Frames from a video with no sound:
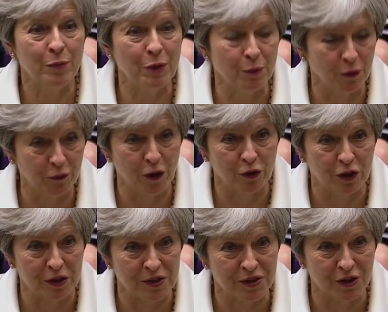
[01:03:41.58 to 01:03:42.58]
many people
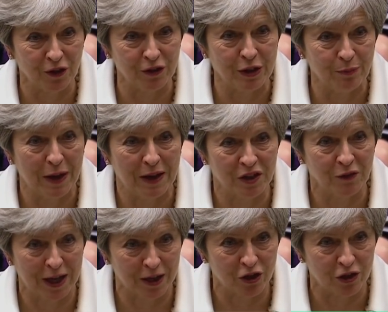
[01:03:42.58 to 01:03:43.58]
focus on the impact of
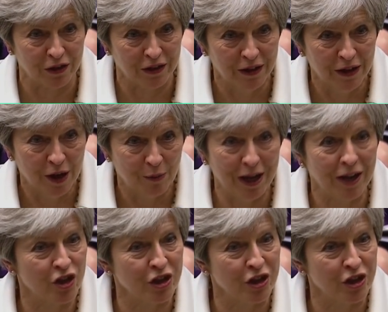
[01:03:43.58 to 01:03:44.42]
action, but